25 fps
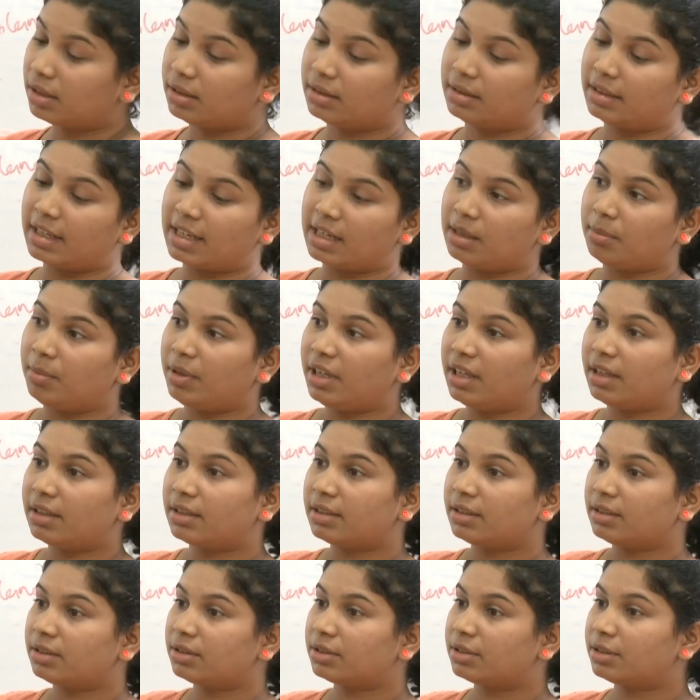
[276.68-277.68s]
there will be
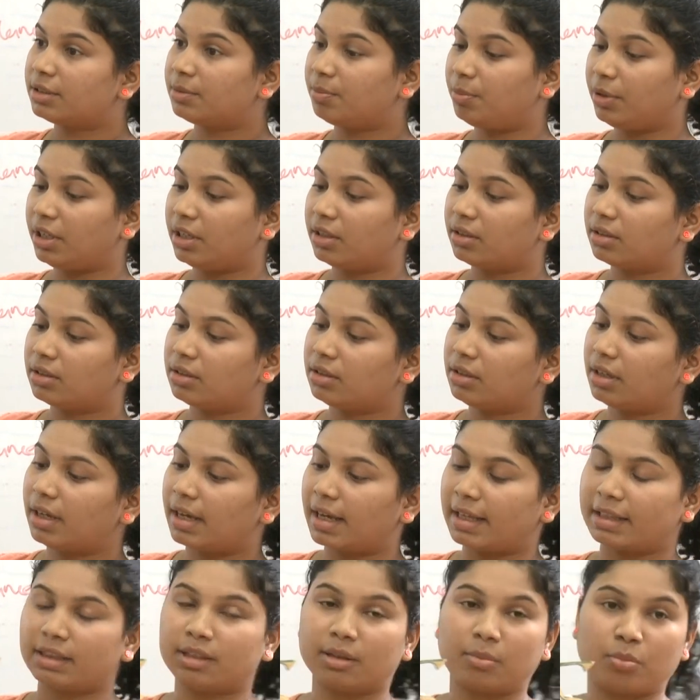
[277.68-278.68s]
a spear
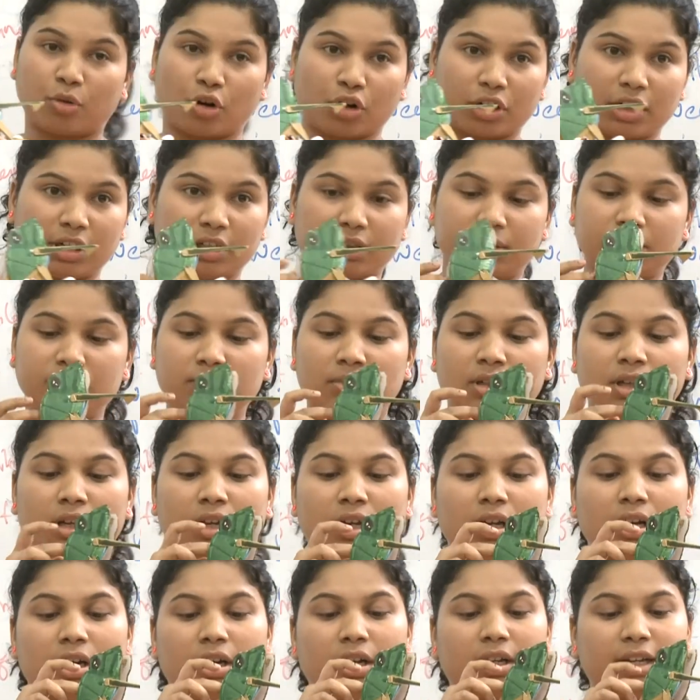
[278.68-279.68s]
at the bottom,
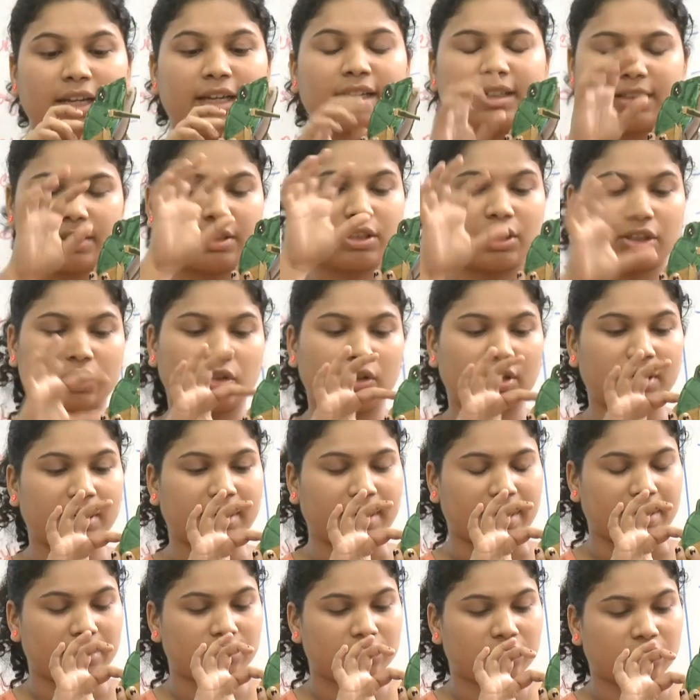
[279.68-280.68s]
like a circular
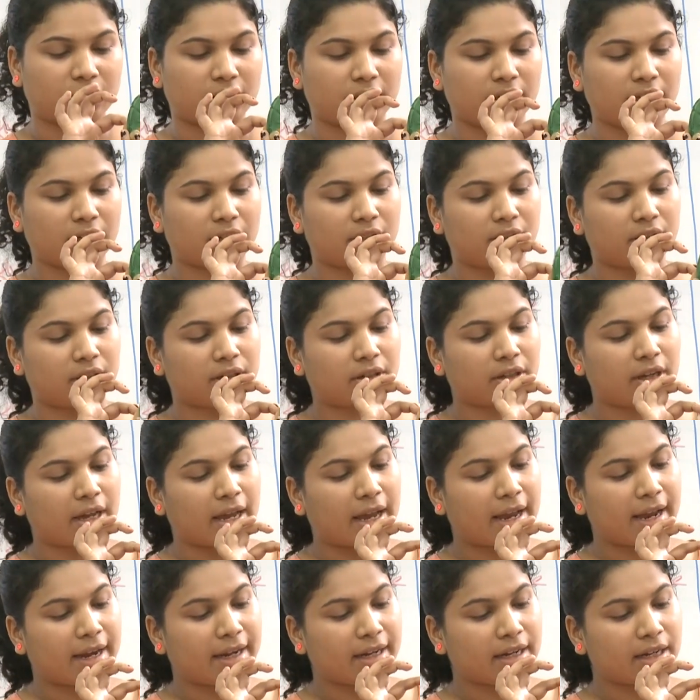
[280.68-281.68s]
ring,
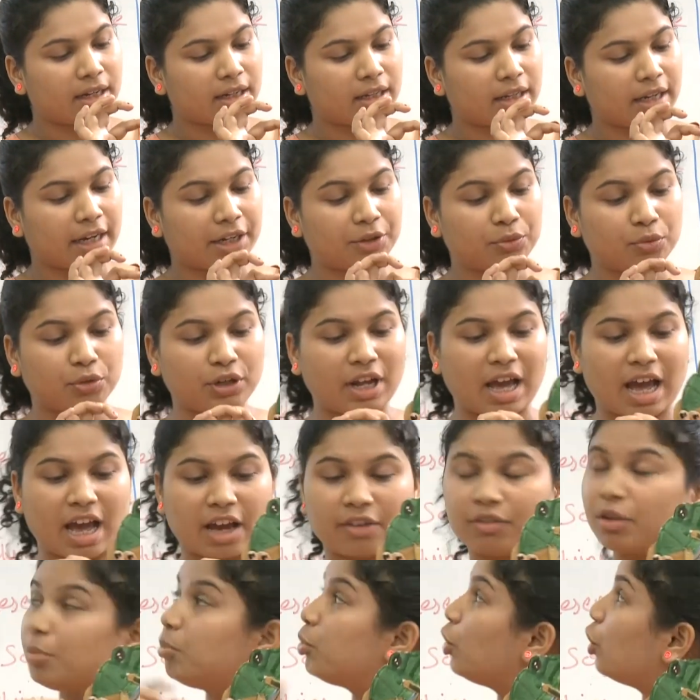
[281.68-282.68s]
and it would
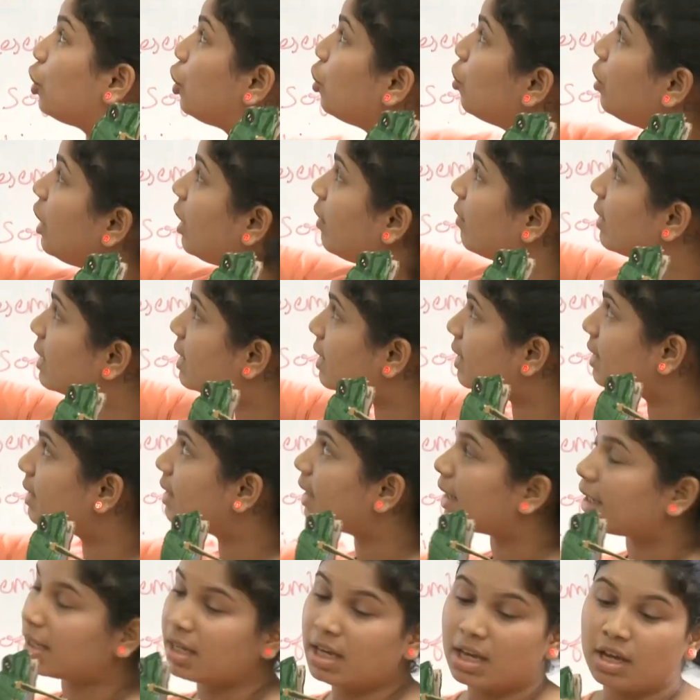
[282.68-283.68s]
have a protruding which is
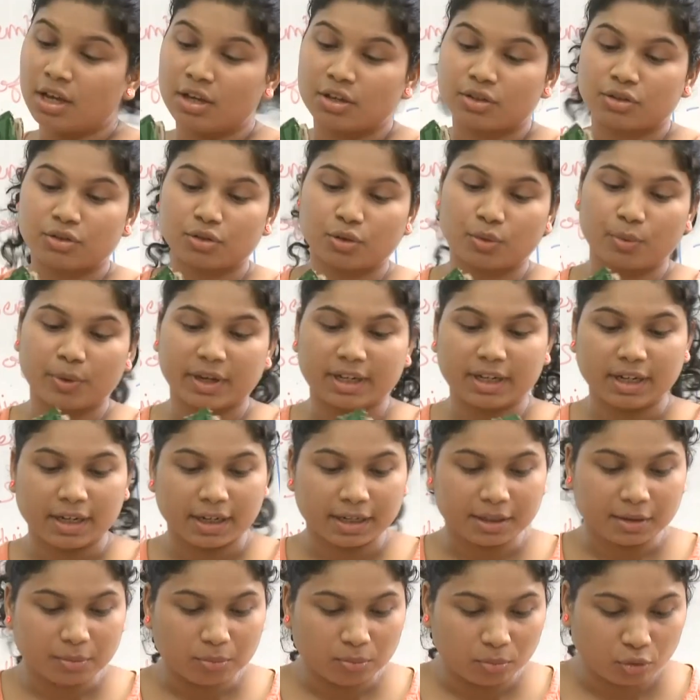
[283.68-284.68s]
there. So when
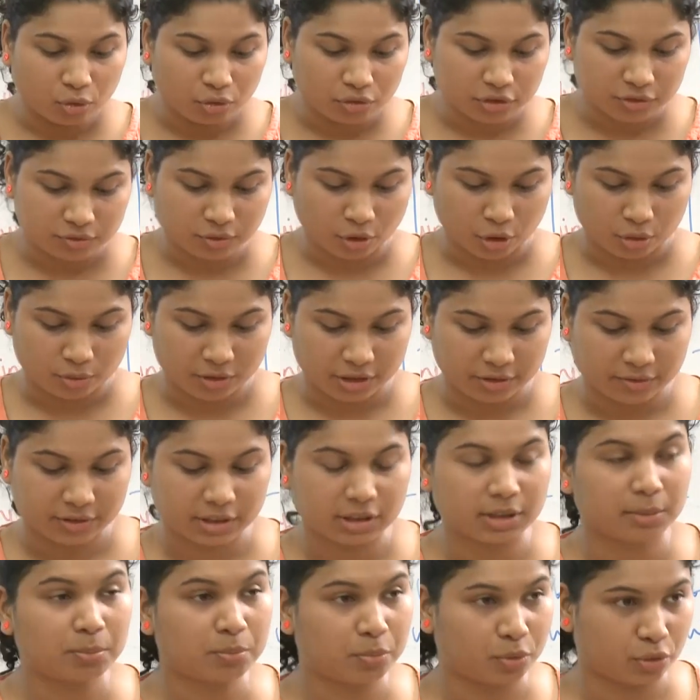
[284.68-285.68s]
it moves forward
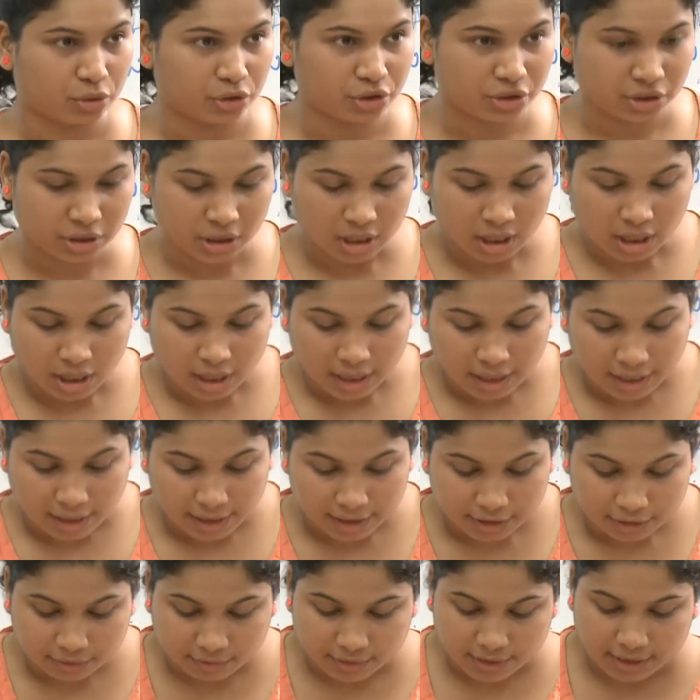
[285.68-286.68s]
with the push,
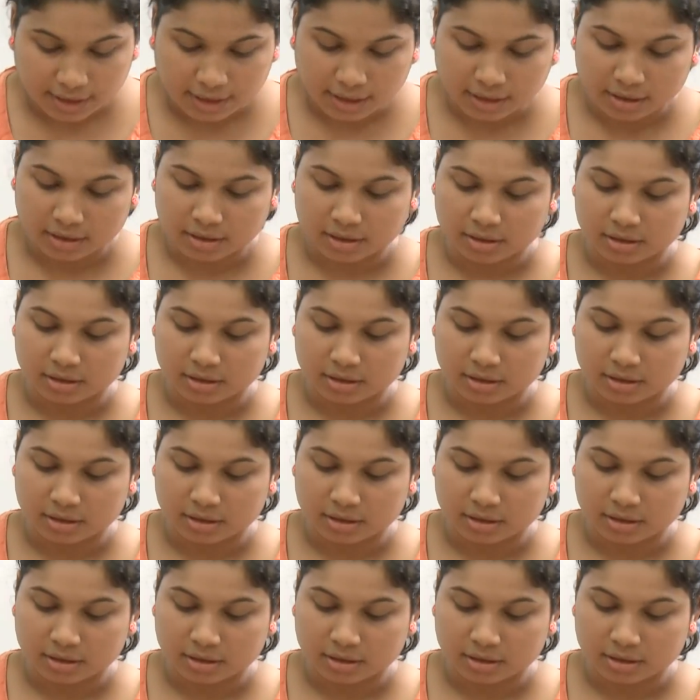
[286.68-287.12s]
it will